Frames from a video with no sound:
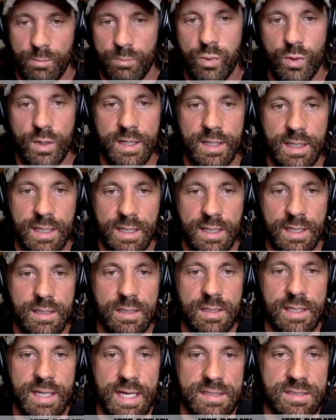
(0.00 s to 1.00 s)
bring
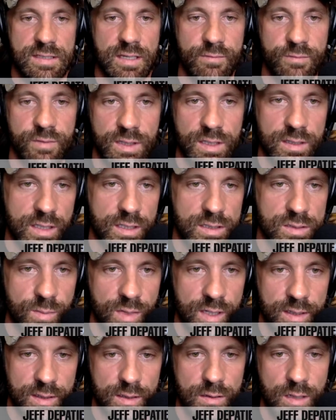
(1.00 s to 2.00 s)
in the SFE, that's
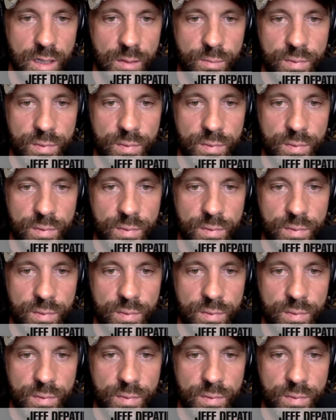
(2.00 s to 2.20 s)
my company.